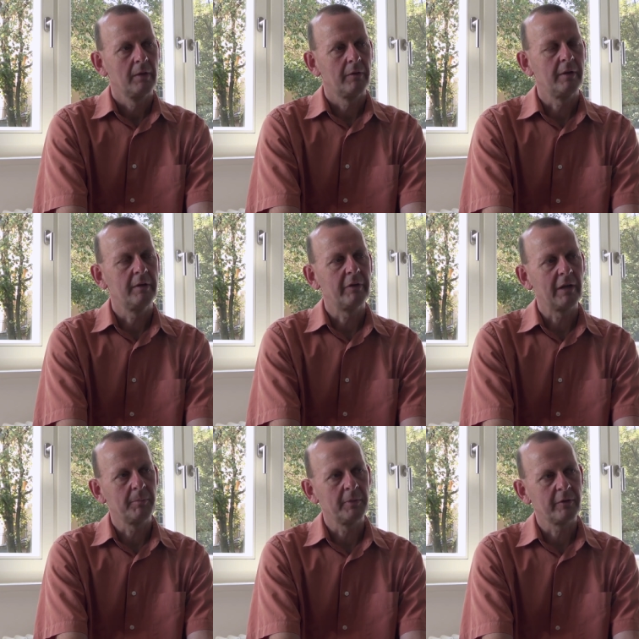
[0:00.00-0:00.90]

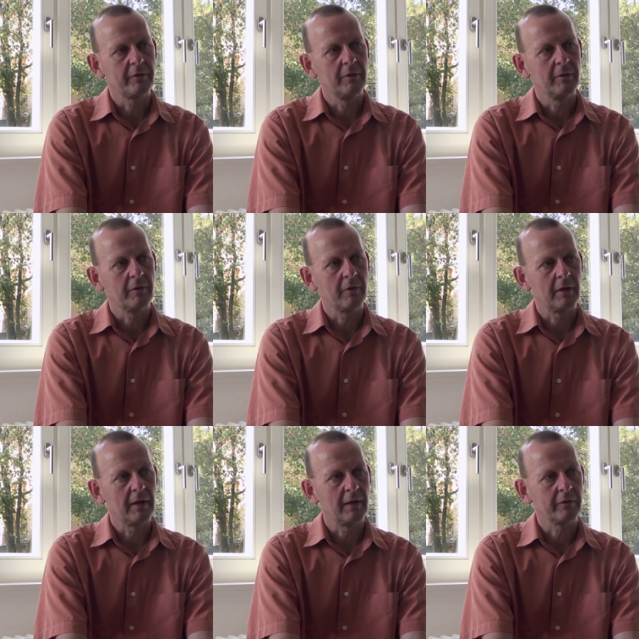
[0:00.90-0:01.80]
developments during the
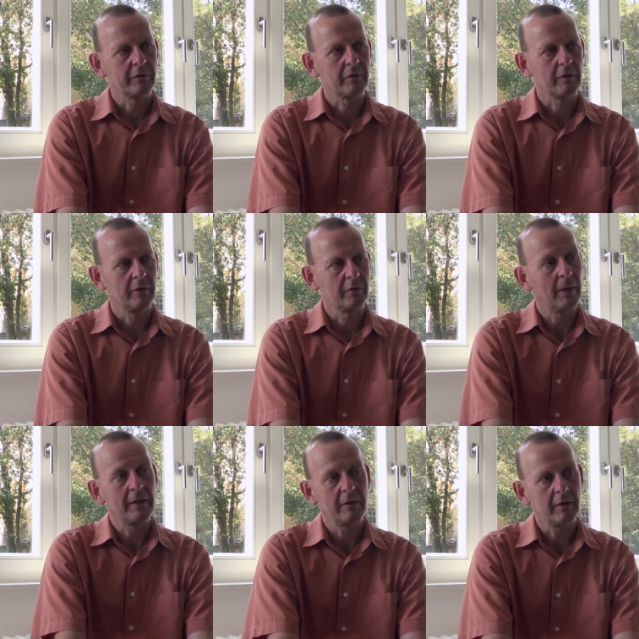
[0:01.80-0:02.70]
last
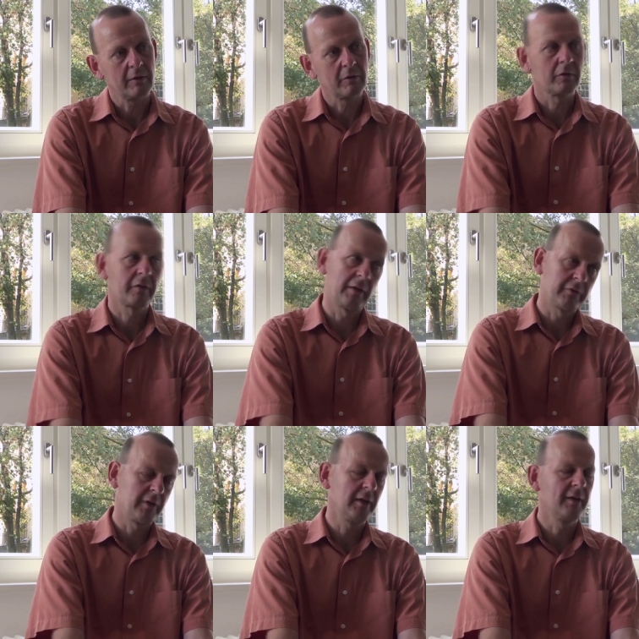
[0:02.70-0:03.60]

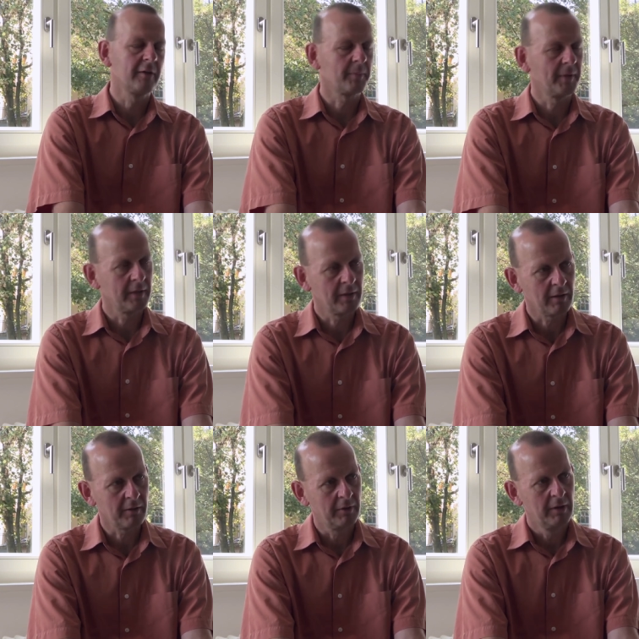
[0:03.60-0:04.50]
27 years by
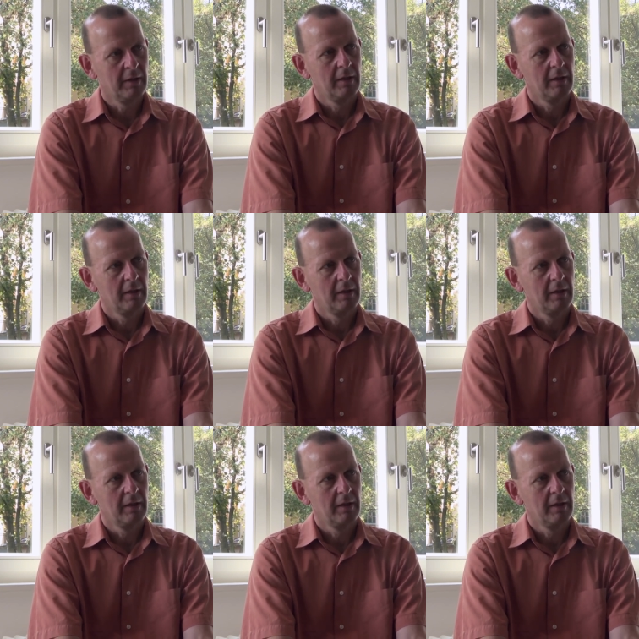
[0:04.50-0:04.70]
now